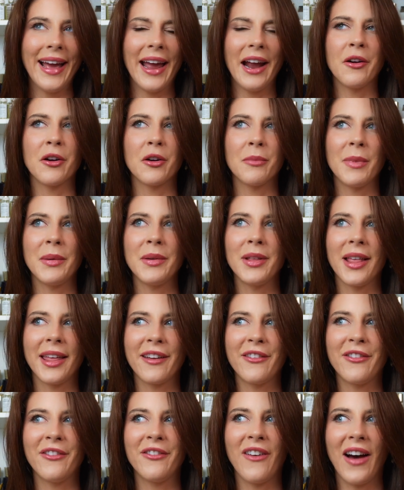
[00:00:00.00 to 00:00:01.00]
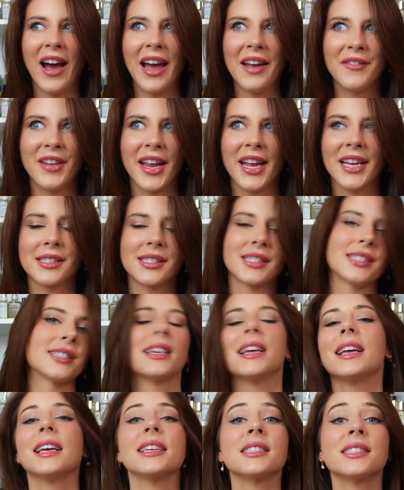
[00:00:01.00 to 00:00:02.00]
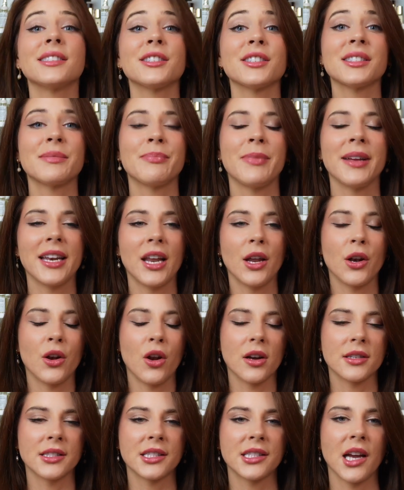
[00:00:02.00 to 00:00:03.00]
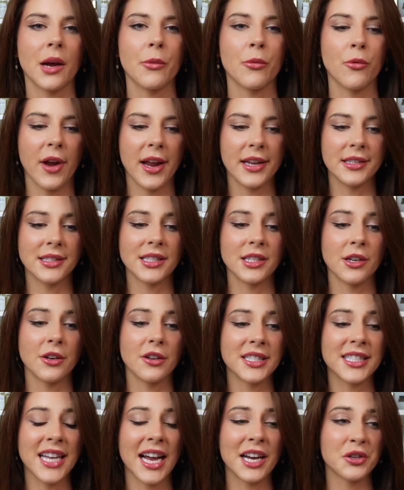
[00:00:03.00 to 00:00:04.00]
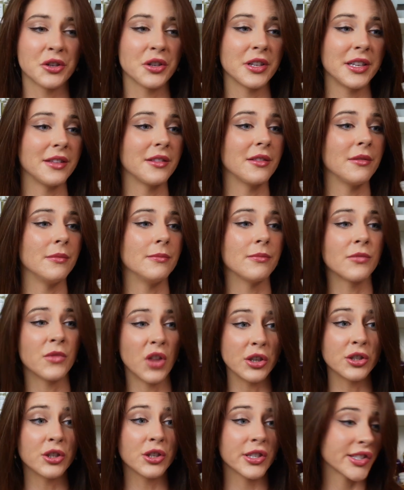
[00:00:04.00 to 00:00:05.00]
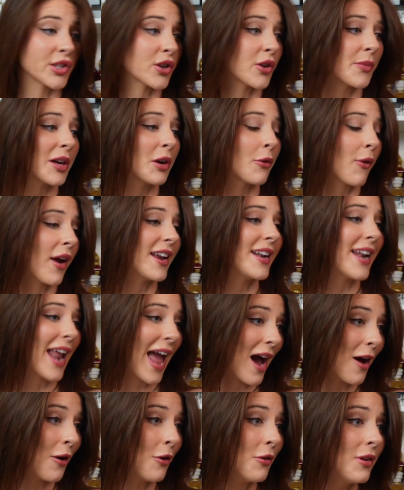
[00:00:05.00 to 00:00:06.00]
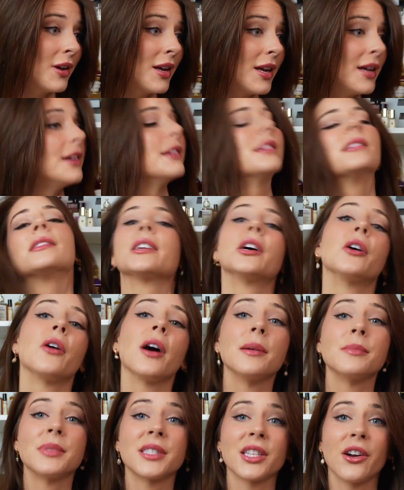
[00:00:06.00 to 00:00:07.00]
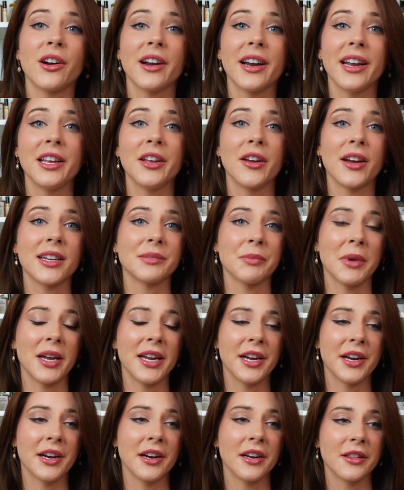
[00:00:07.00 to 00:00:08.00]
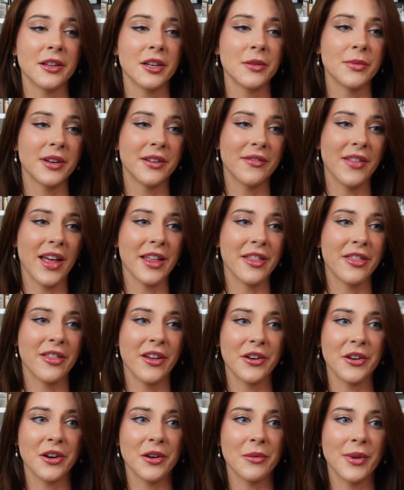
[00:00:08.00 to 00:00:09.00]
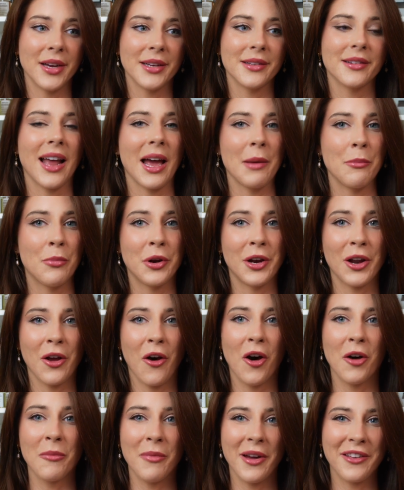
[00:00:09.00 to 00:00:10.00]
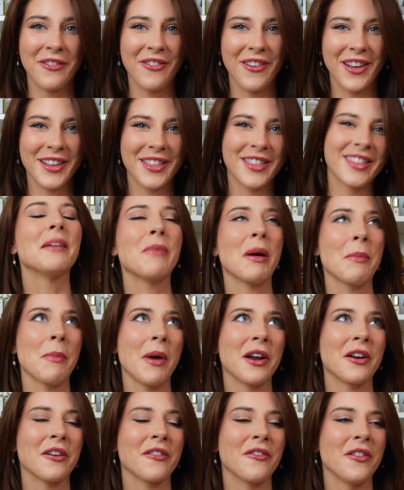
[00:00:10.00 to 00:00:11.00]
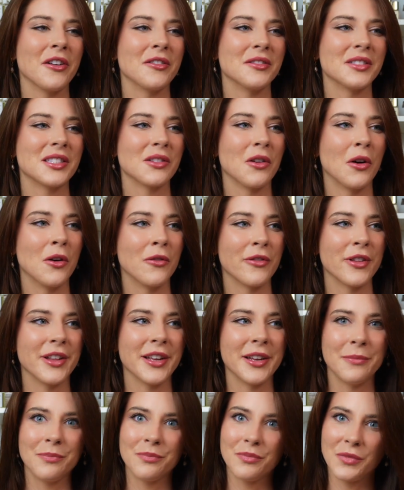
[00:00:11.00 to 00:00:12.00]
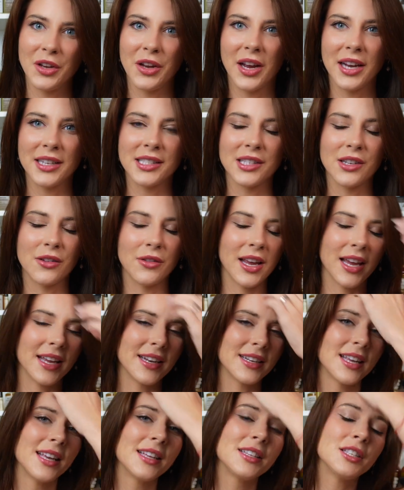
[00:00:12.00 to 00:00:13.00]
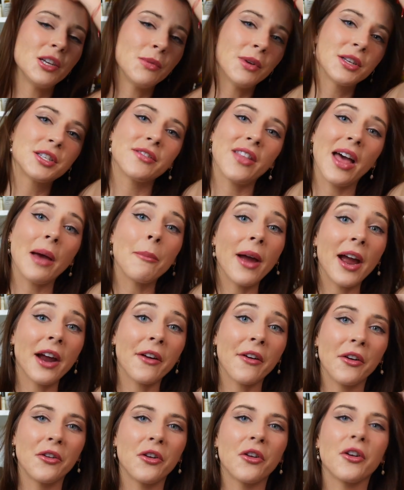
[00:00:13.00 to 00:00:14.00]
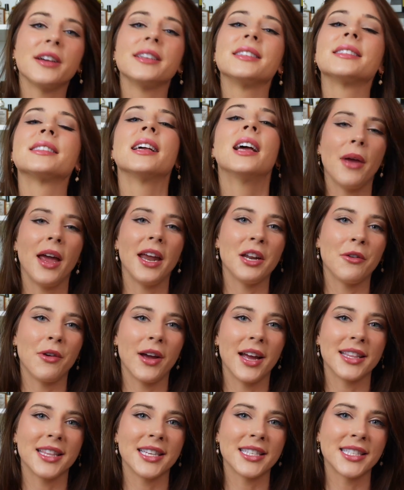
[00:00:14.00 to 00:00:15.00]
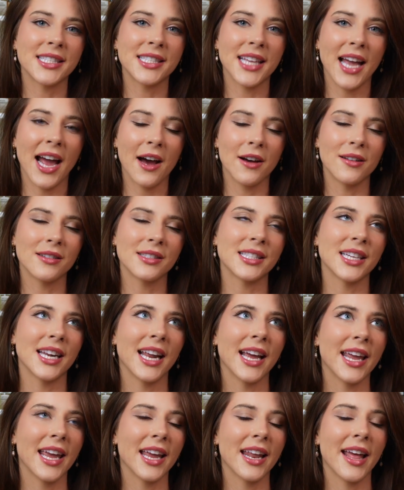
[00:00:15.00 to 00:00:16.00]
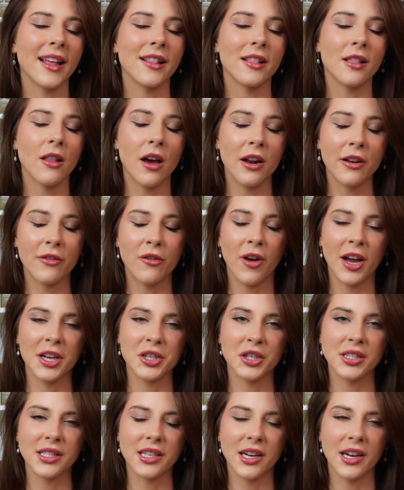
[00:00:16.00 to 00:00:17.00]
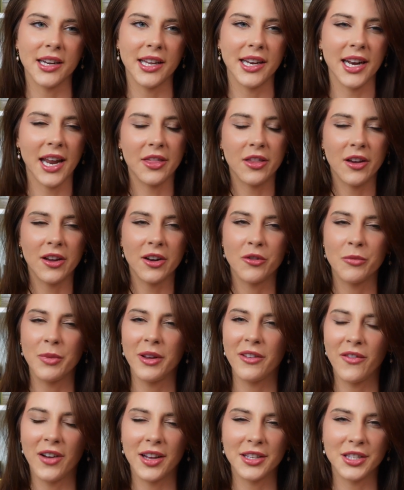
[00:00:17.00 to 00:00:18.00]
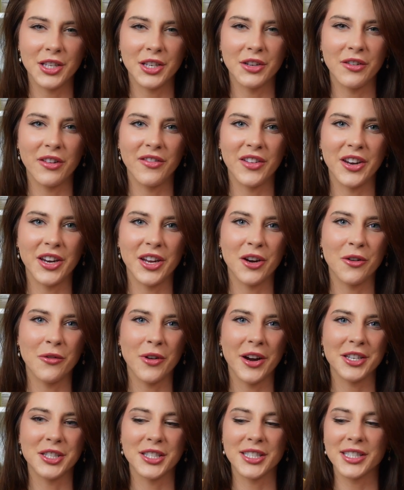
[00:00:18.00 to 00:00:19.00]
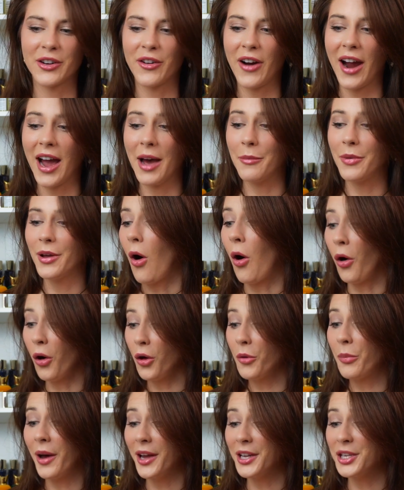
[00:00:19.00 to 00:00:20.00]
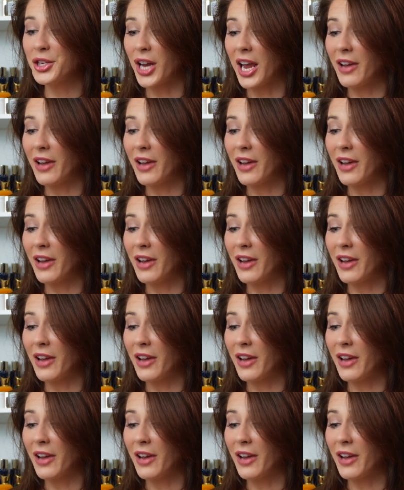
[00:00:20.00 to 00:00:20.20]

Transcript: I don't know, maybe like five days, it's just been nonstop rain. So it's actually thunderstorming right now. So I'm sorry, you guys might hear a little bit of that thunder, but I'm putting all my faith in my microphone, so hopefully you guys don't get too much of that background noise. But anyway, this is a house that I get a lot of questions on, and I thought it would be fun to do a video where I just grab a whole bunch.